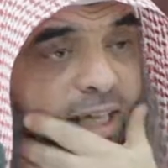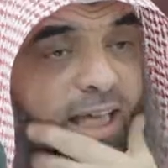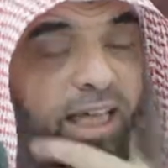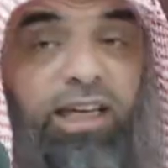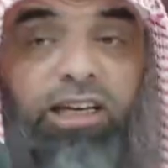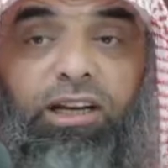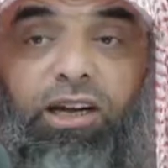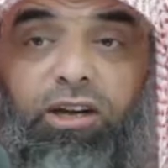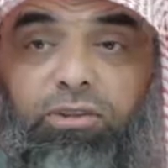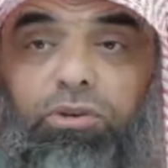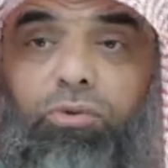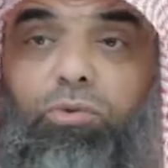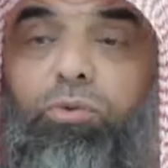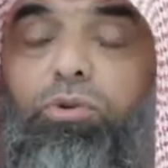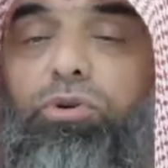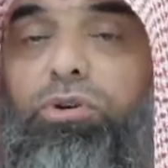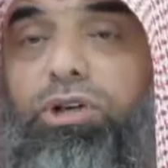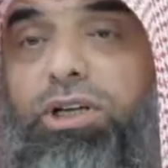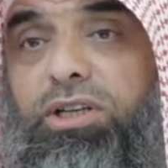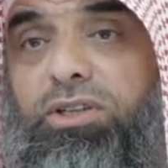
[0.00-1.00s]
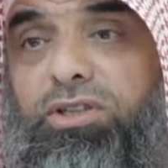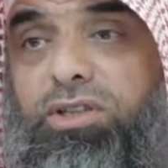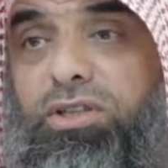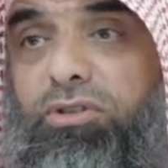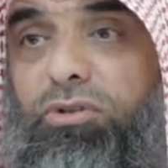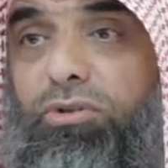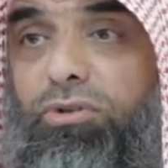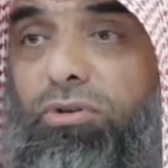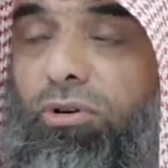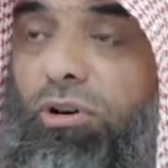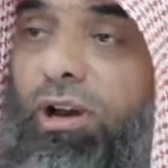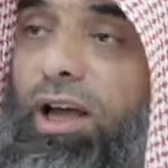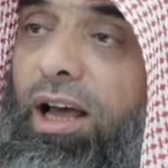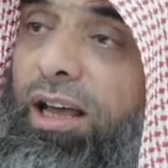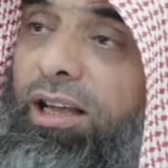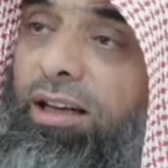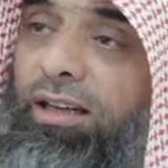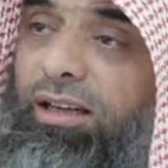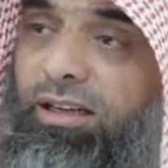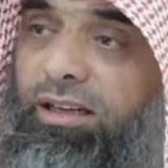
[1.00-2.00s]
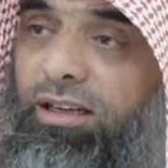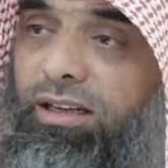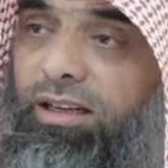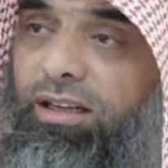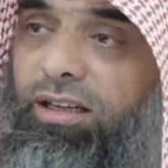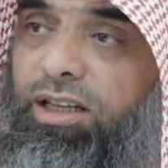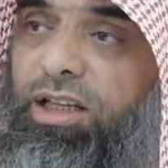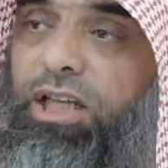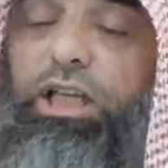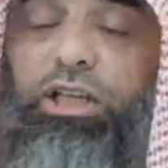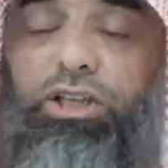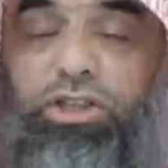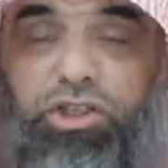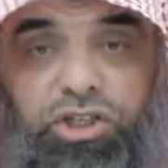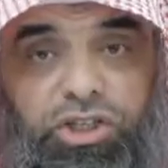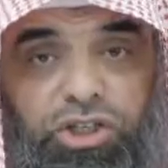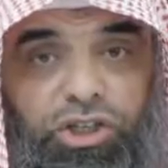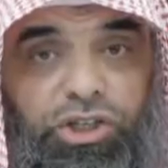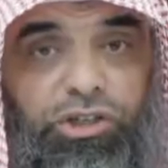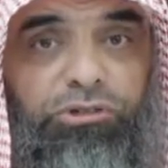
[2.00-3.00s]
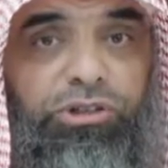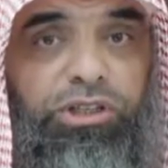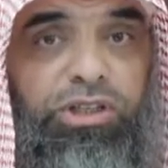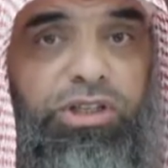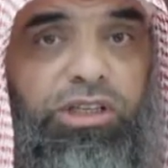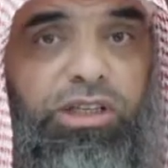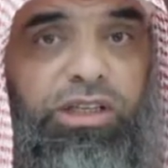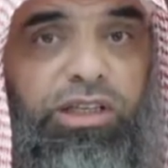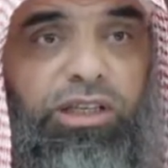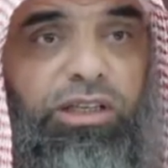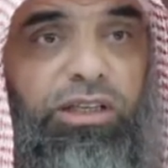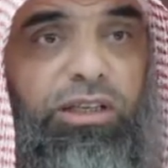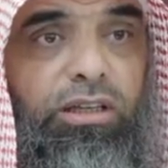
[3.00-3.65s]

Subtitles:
and other warnings in the Quran seriously.